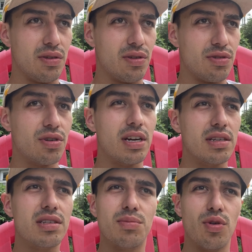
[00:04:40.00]
trying
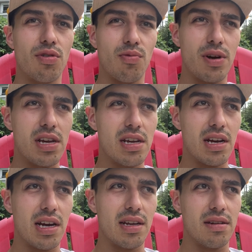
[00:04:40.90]
some more weight
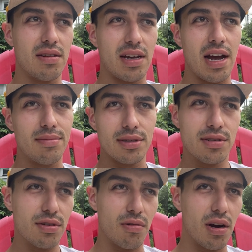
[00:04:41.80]
on the goblet
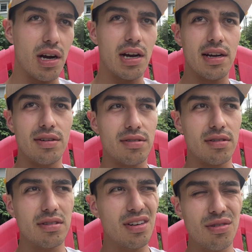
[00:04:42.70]
squat, or
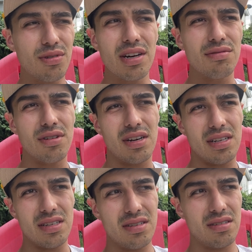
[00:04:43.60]
whatever it
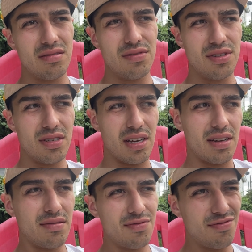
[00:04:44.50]
is, just like
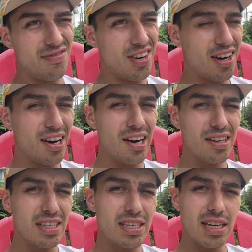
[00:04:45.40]

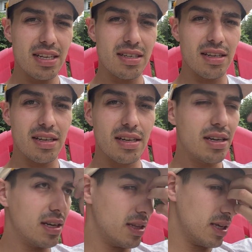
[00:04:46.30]
hardly testing it,
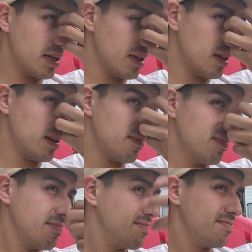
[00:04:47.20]
and then
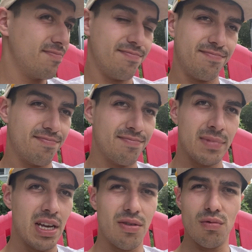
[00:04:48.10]

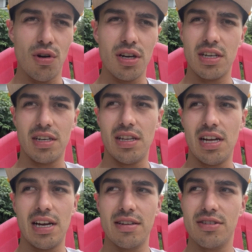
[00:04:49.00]
walking a
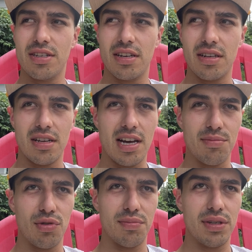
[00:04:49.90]
lot, just getting a lot of
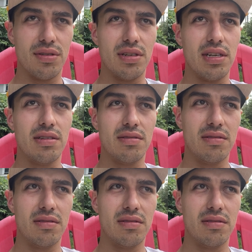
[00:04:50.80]
mobility.